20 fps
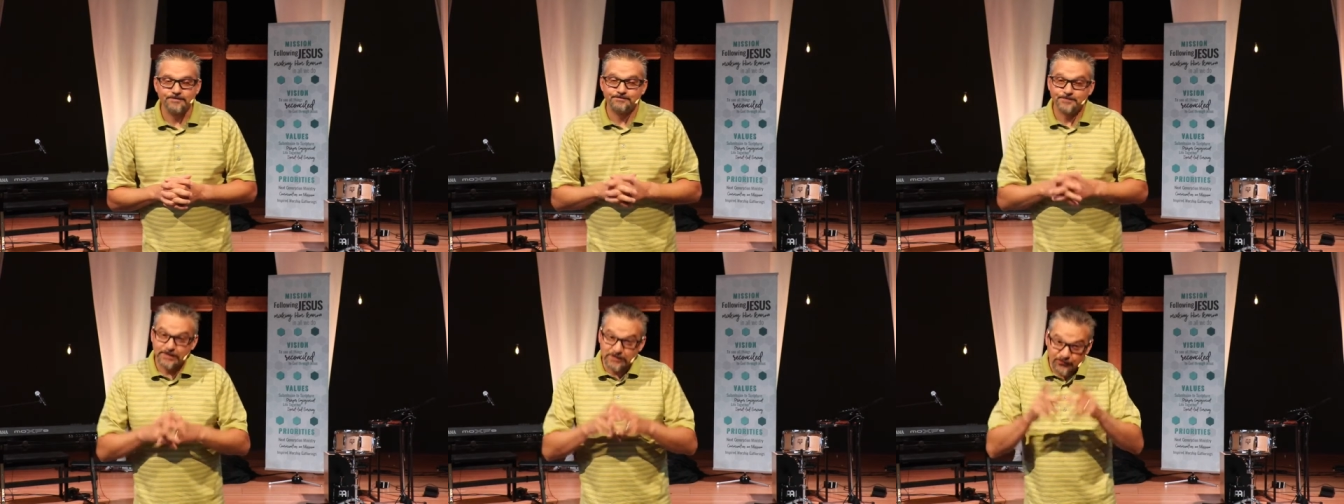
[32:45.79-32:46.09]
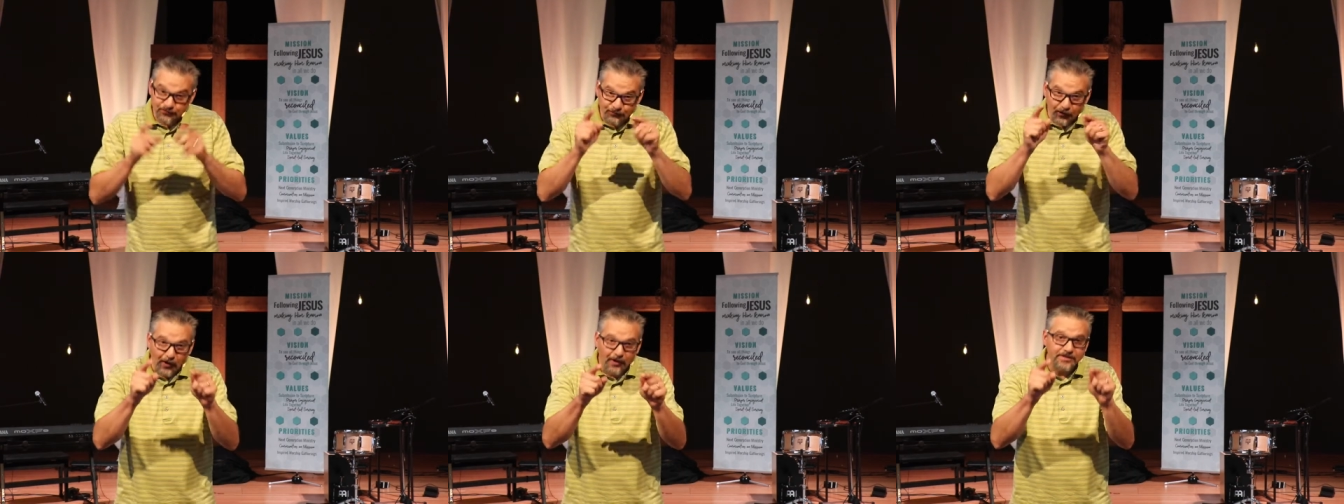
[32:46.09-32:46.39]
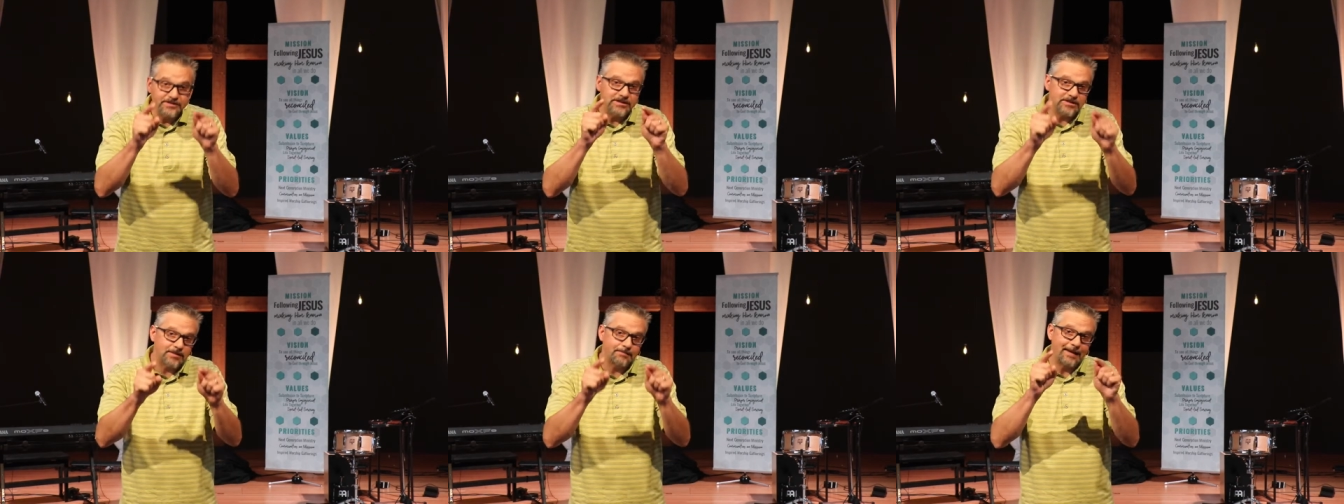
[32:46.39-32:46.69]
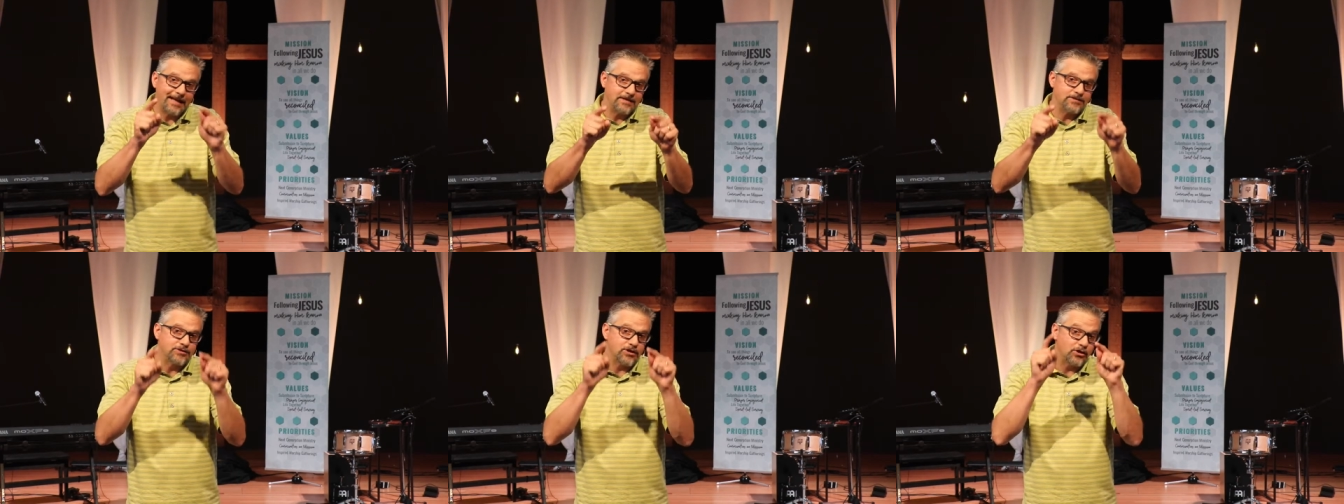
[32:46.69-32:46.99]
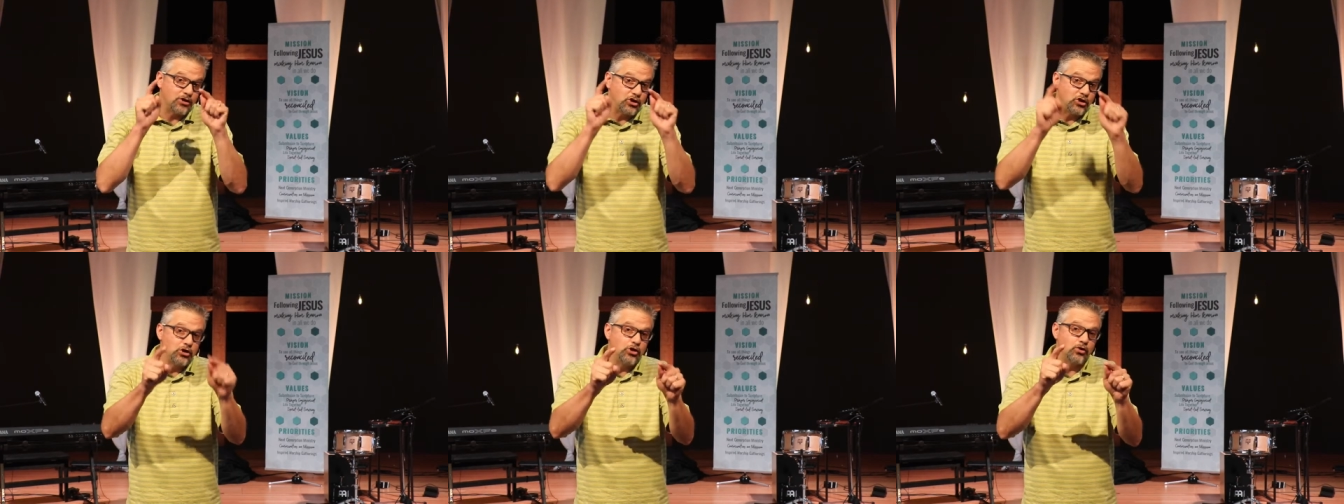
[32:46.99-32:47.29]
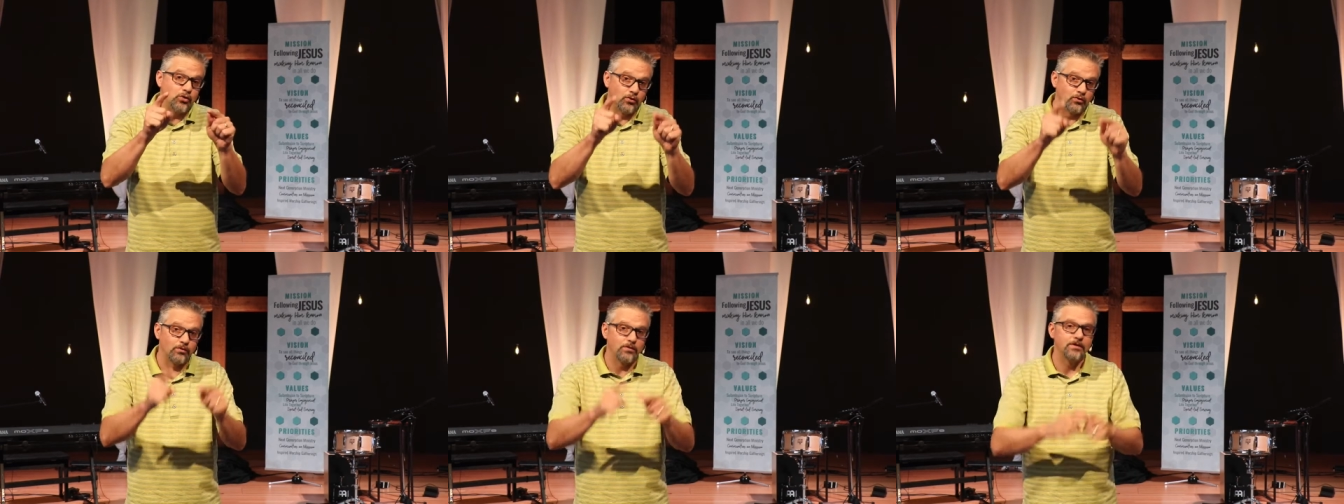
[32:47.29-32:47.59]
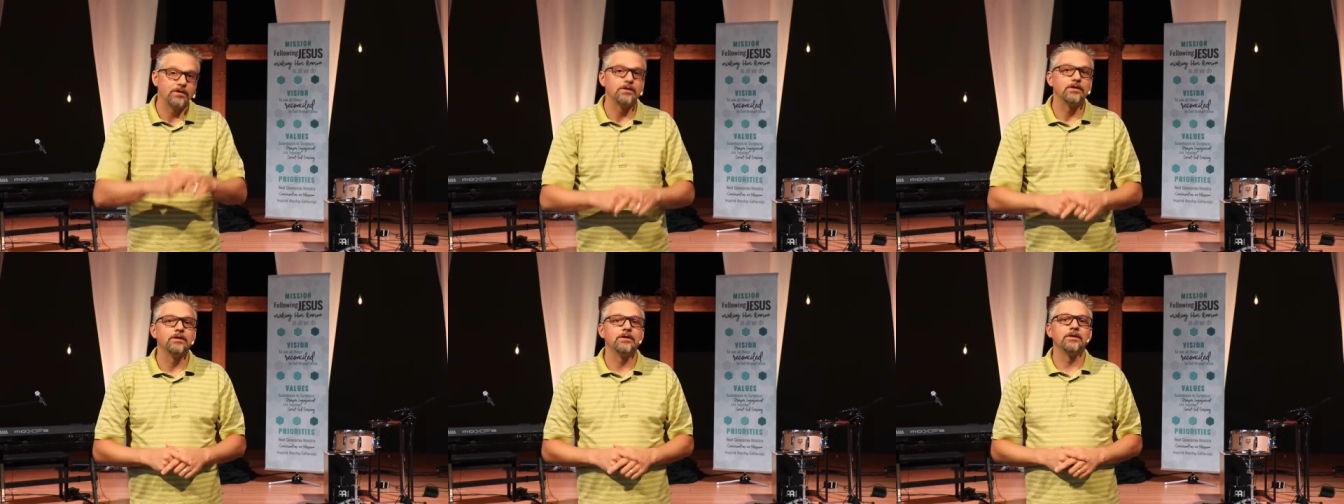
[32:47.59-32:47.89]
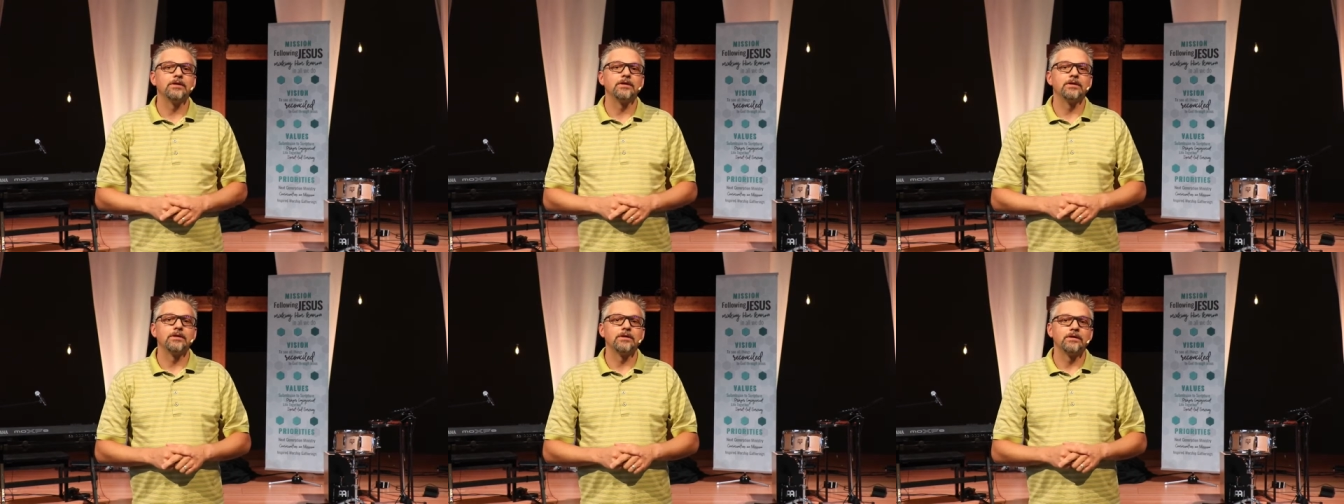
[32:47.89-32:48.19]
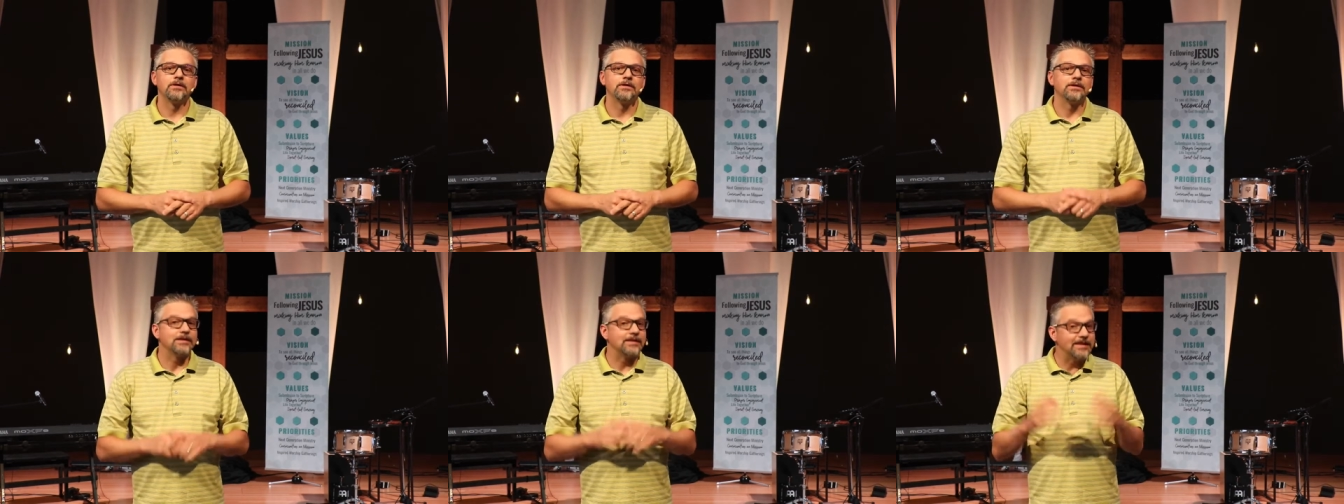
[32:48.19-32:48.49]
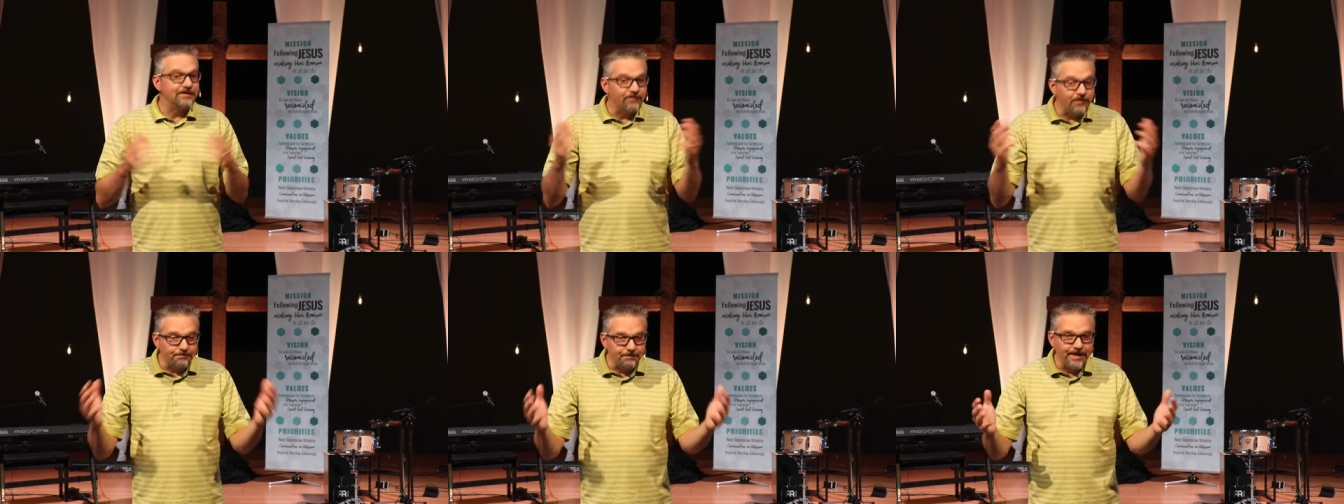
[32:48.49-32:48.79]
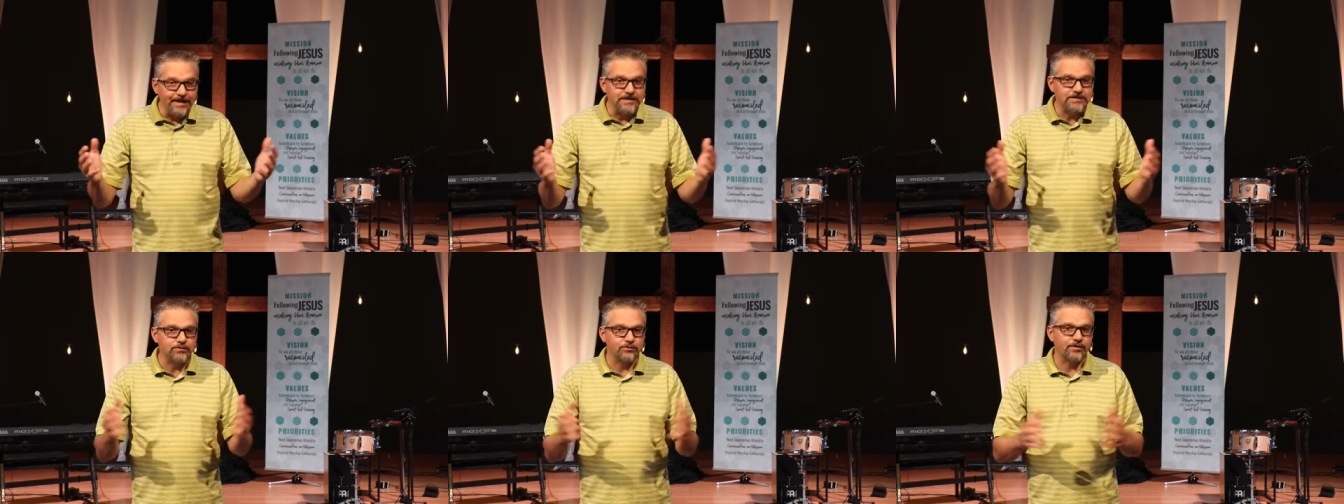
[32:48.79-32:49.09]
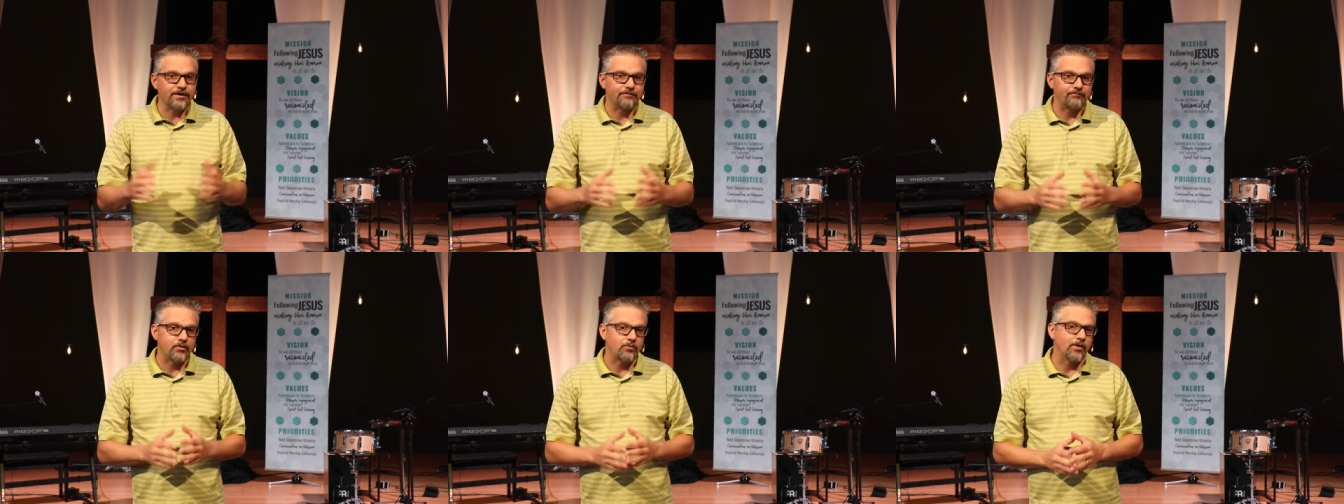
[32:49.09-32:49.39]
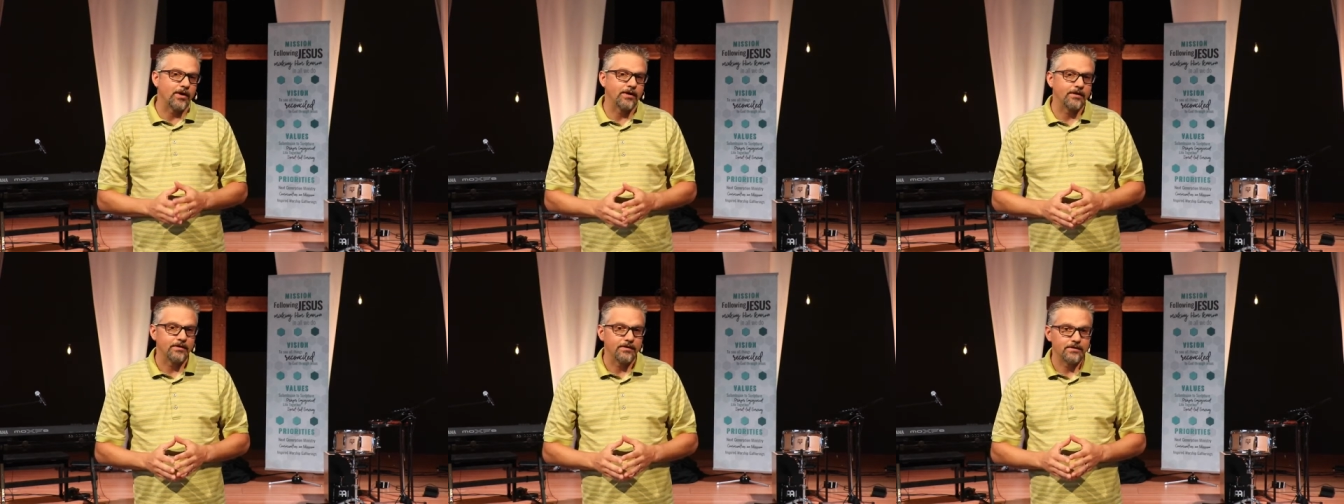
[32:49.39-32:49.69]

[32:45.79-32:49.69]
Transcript: As far as it depends on you, live at peace with everyone.